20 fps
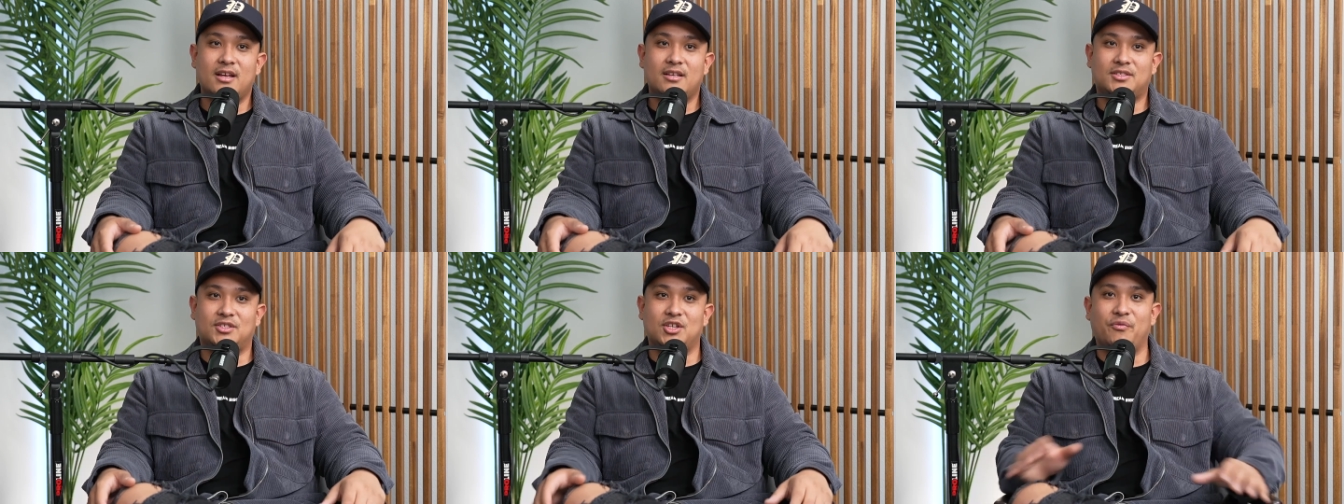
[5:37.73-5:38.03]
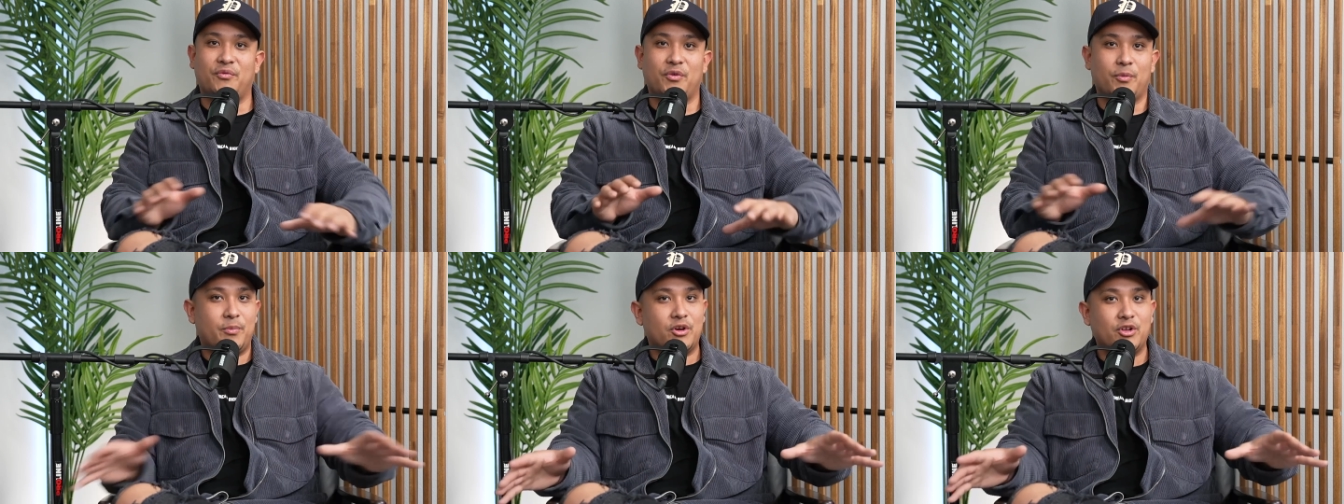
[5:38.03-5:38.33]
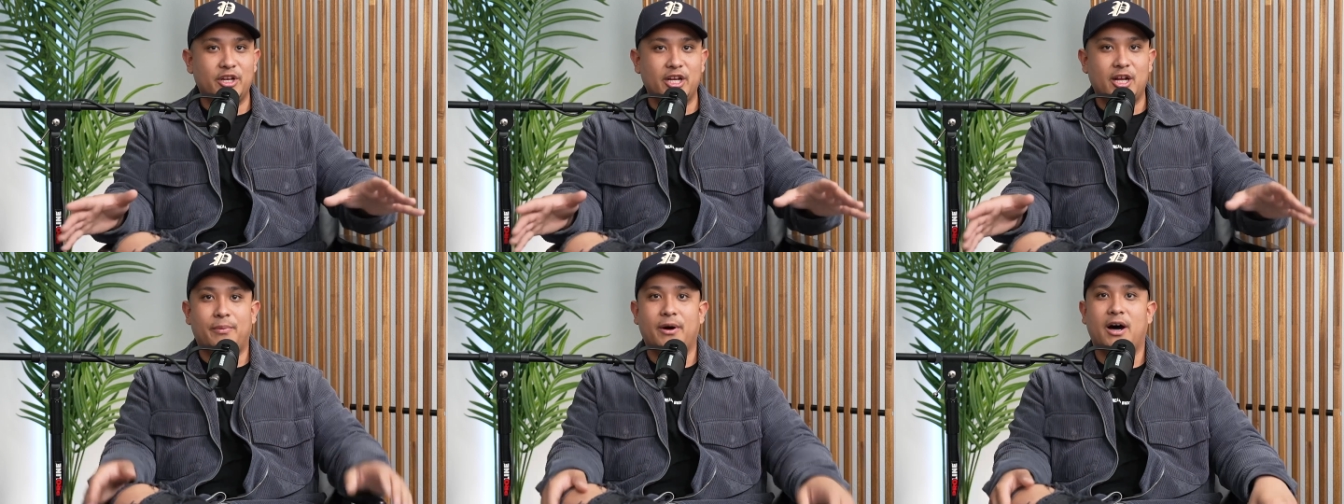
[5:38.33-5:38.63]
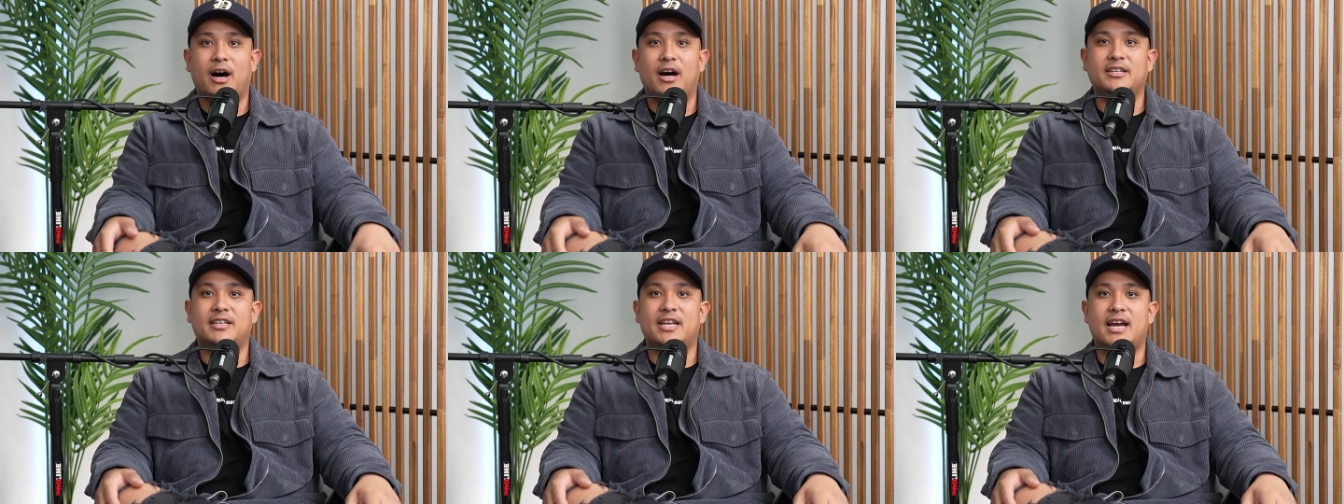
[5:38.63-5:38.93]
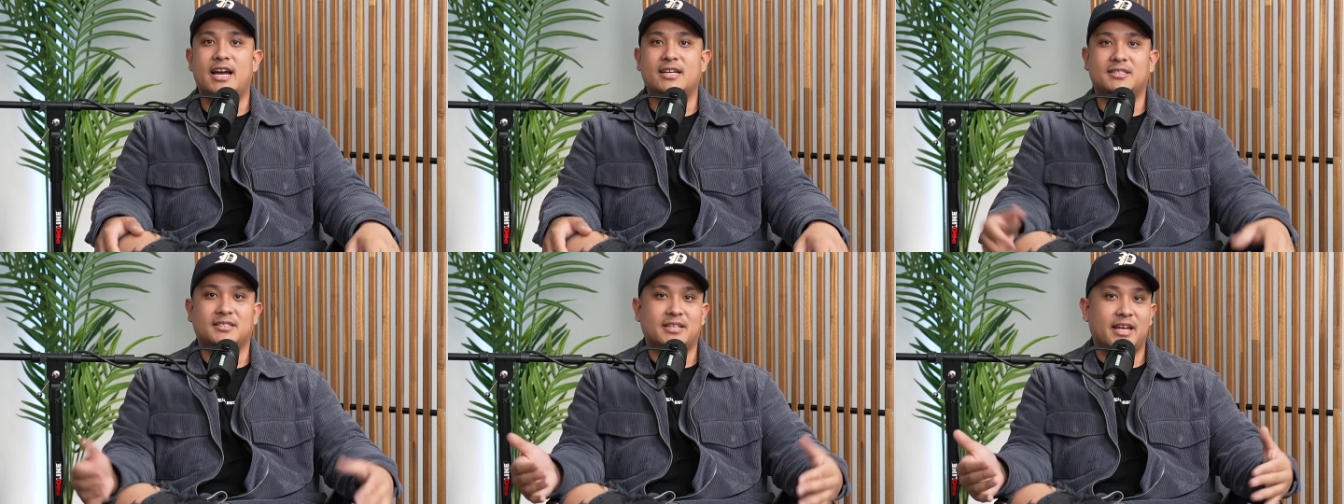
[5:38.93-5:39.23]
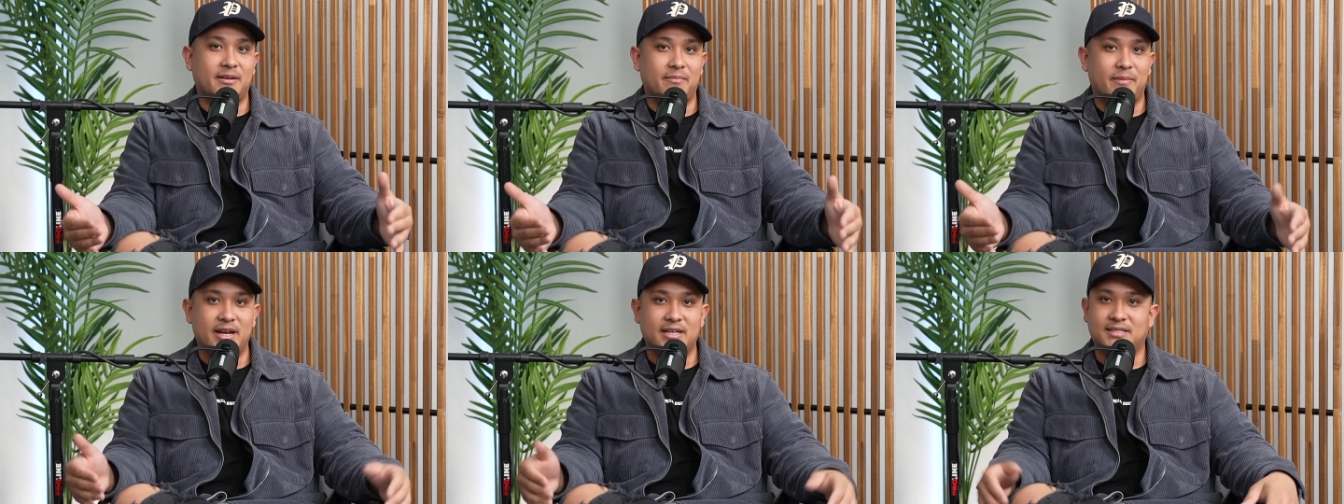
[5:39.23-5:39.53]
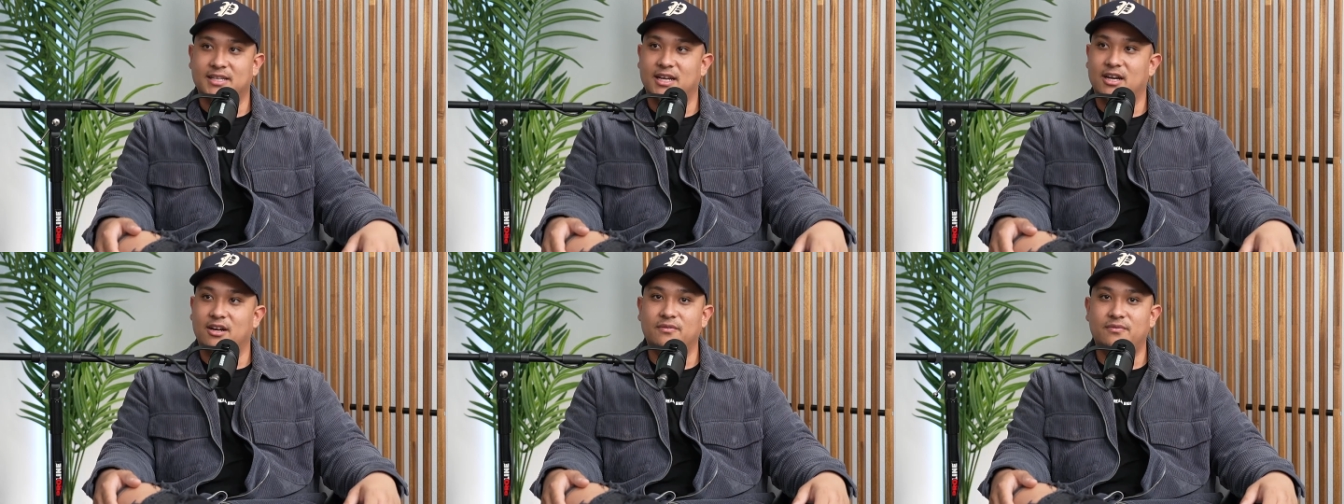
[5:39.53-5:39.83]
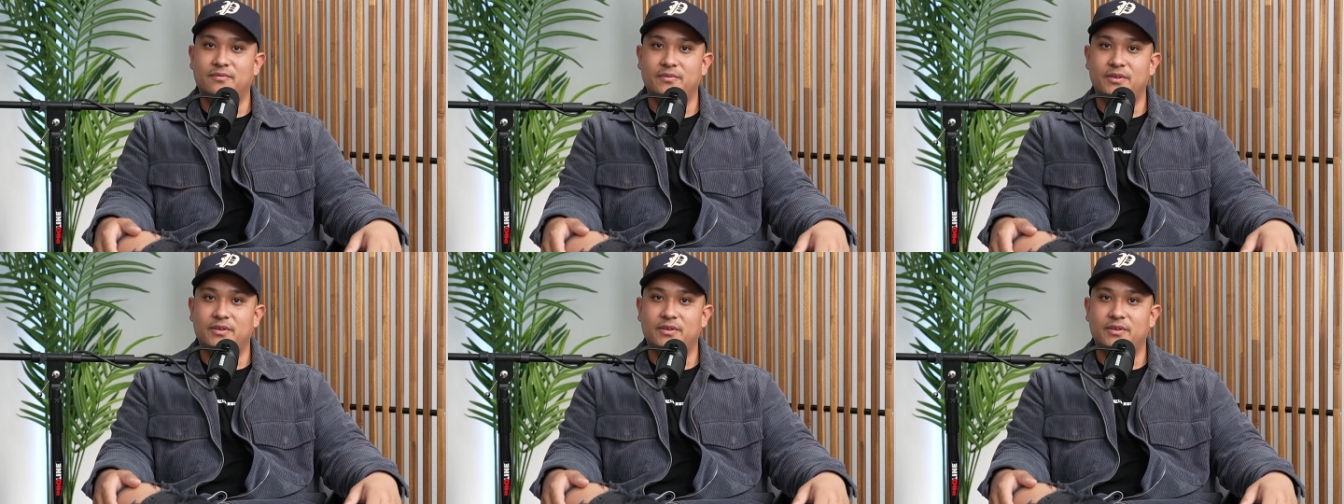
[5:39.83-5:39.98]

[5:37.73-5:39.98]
So if you're building a podcast like myself,